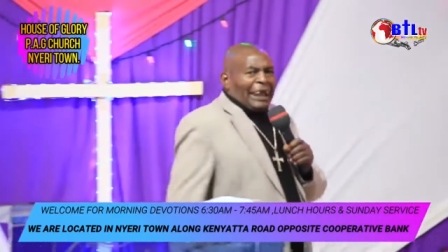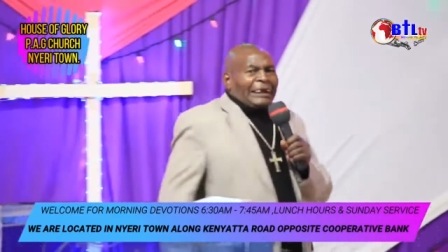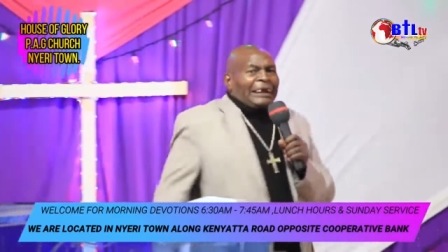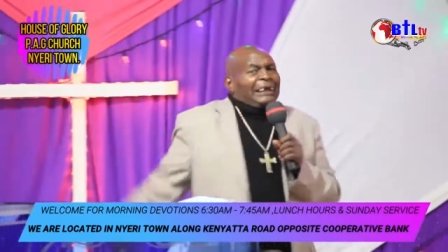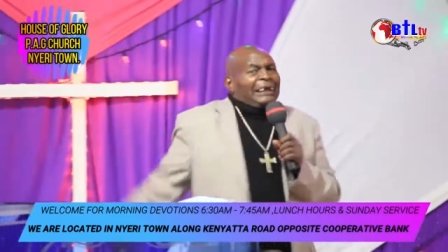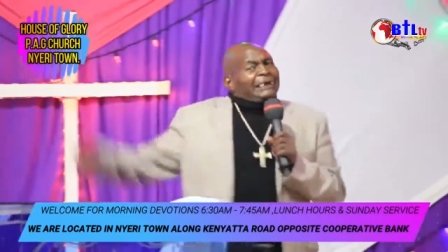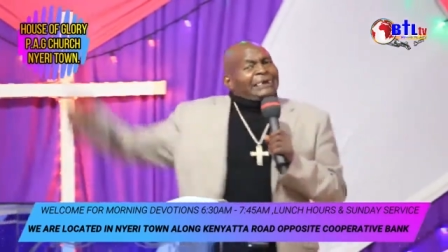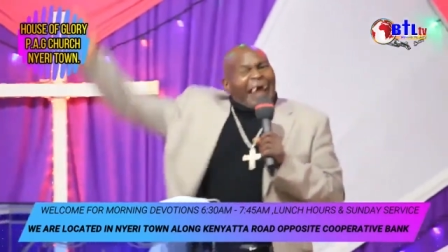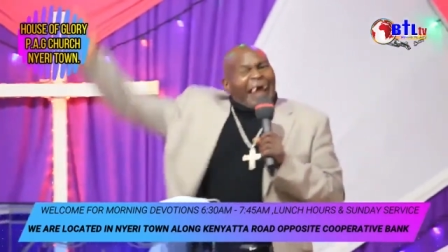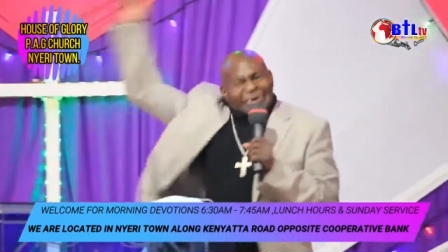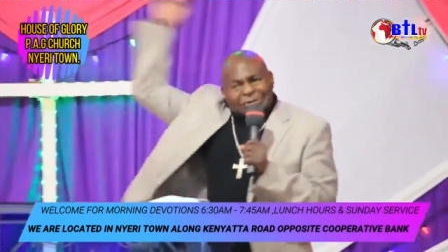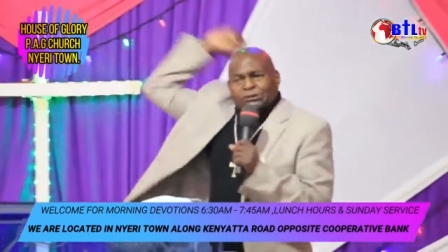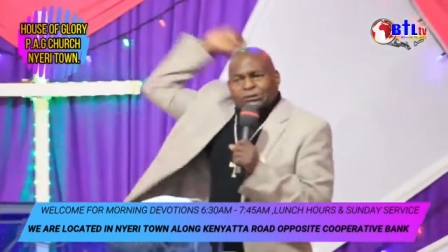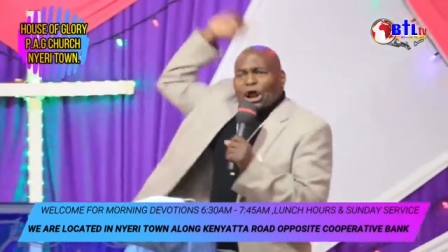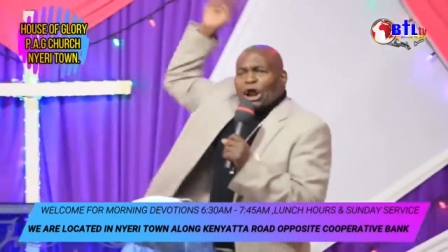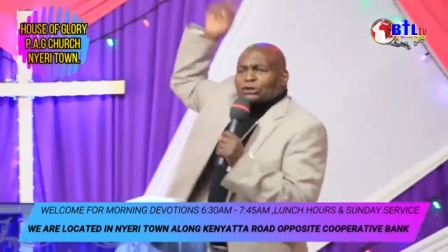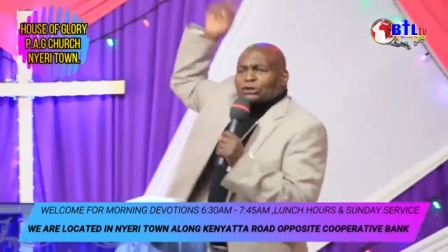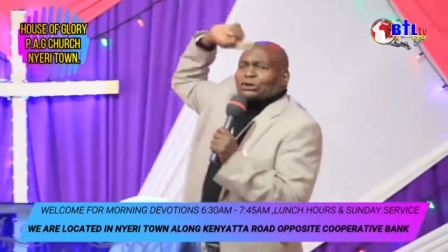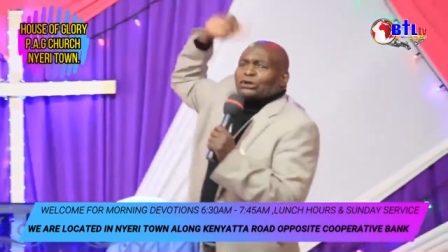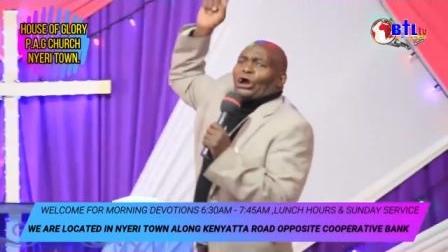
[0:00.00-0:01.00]
And he does
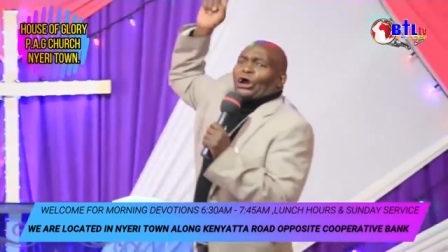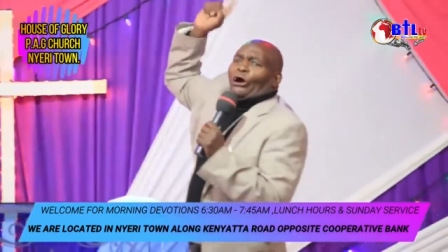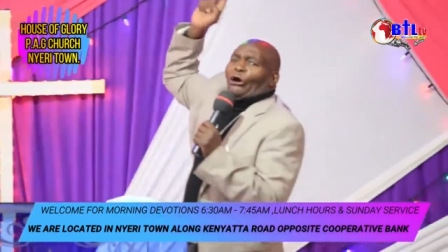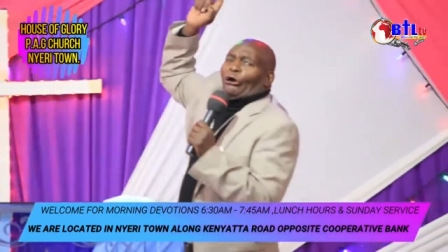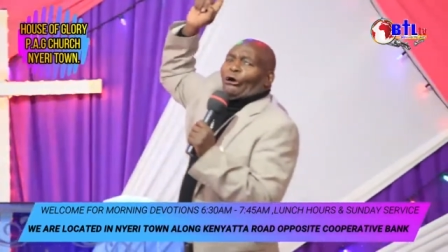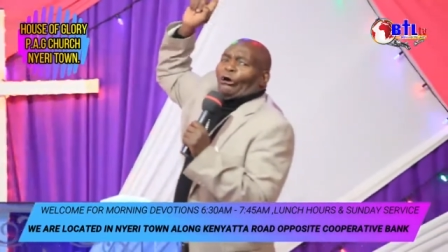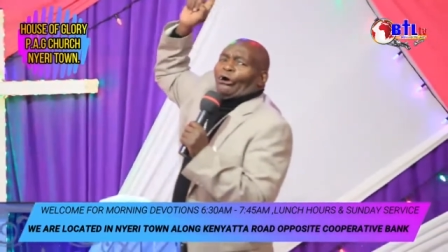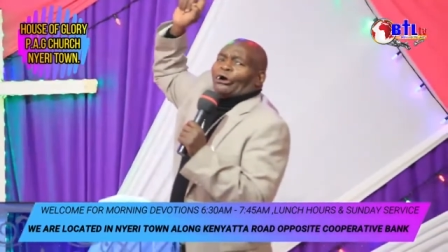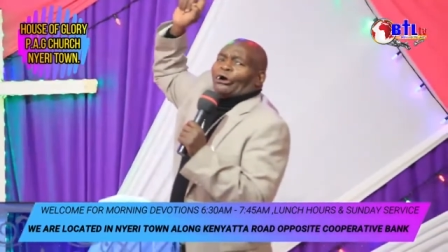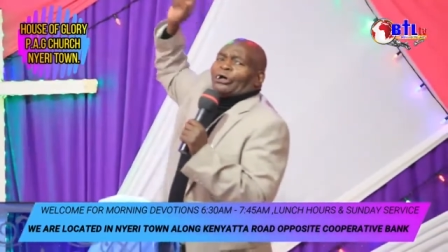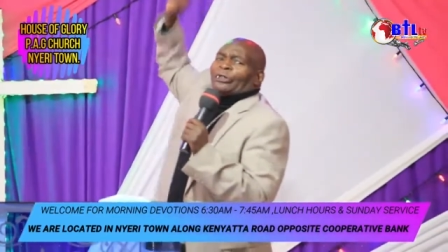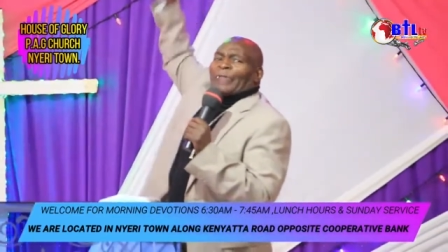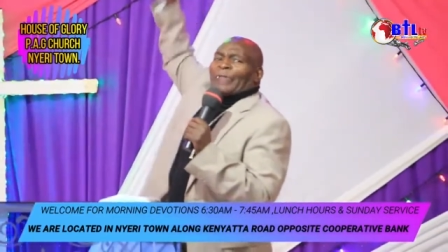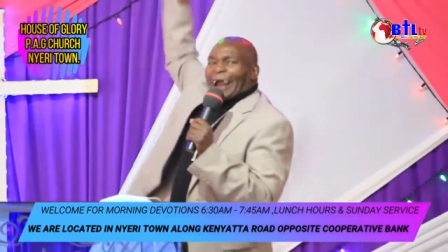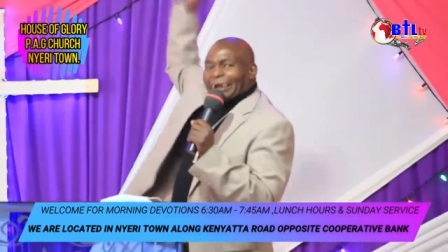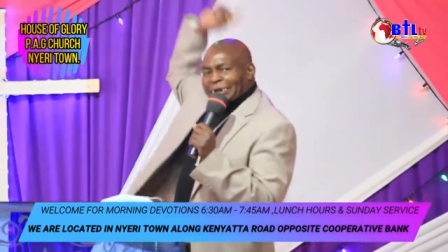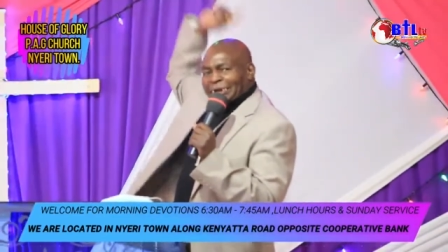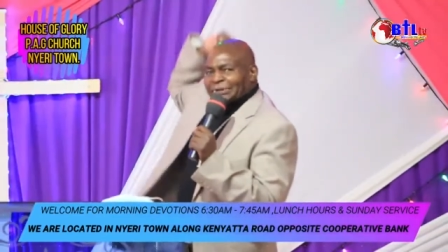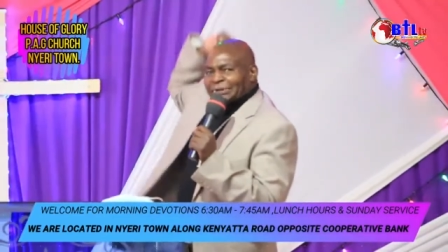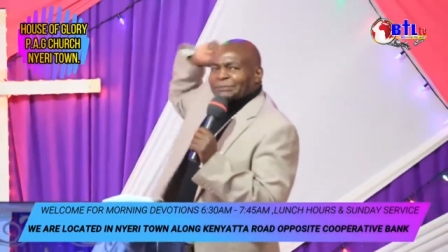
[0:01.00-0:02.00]
not know
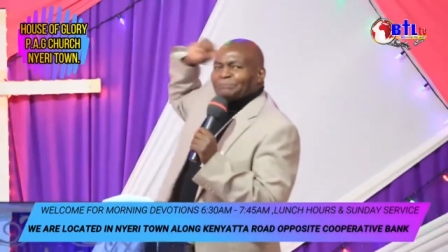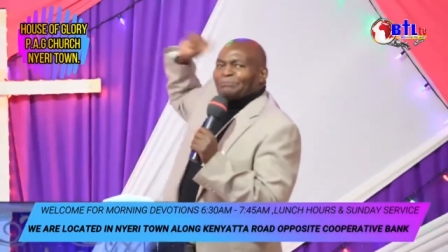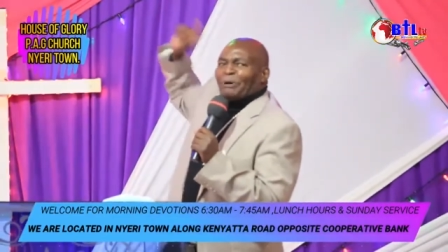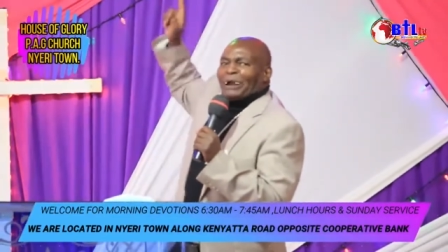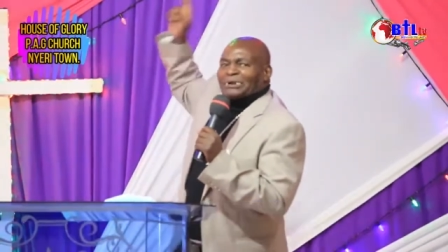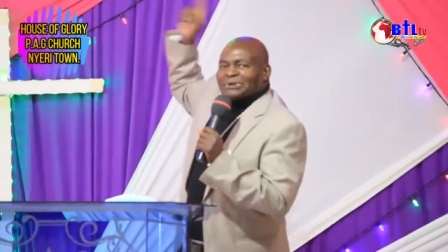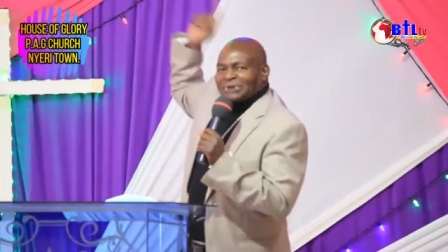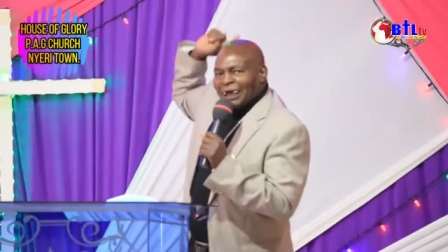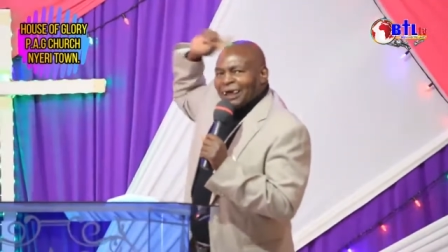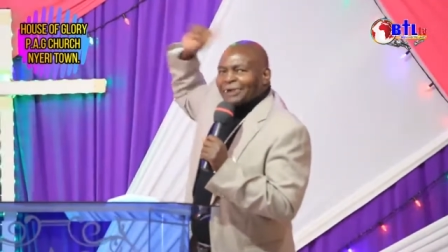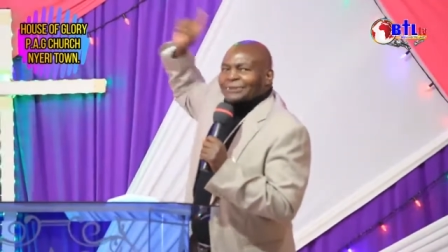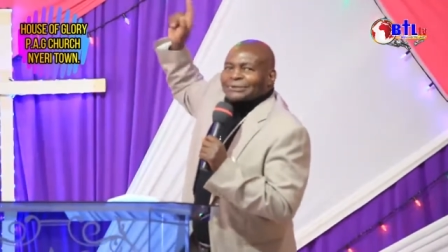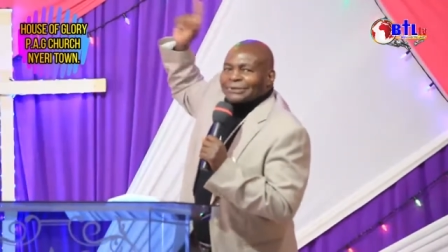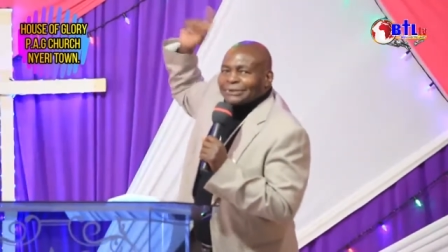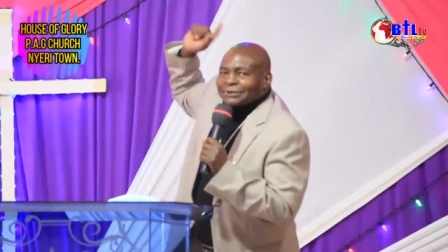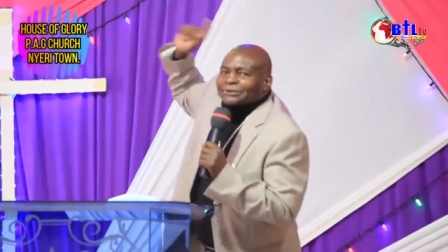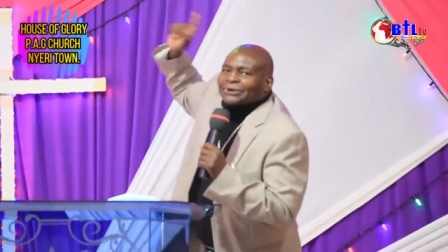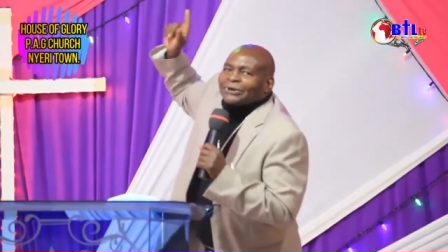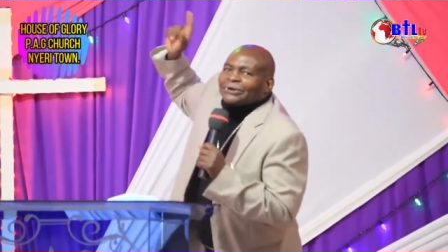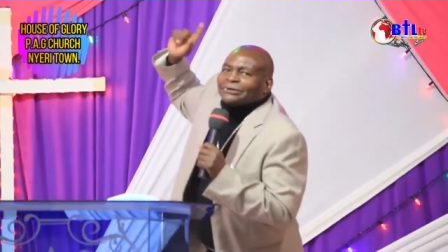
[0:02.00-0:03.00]
that is but a
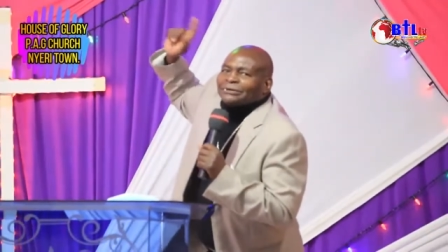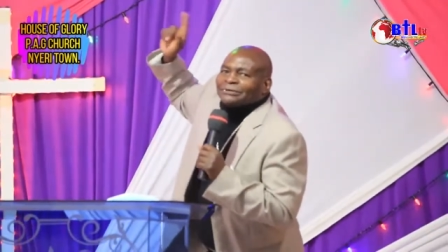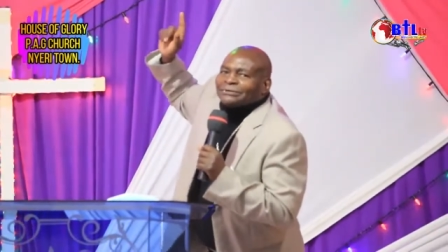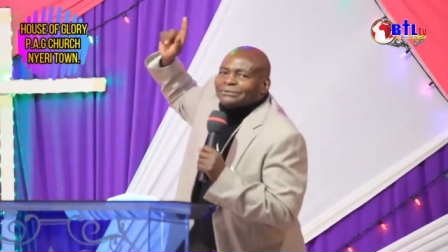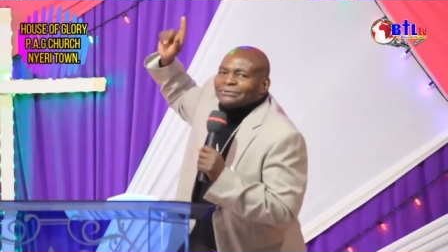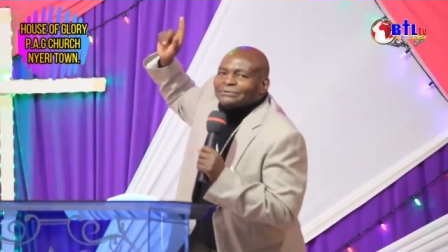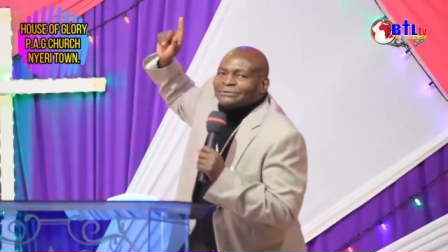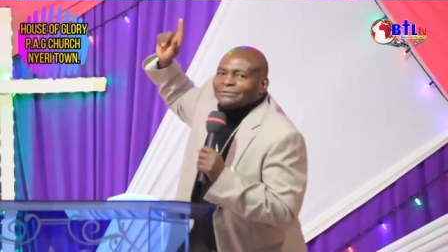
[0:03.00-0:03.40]
season.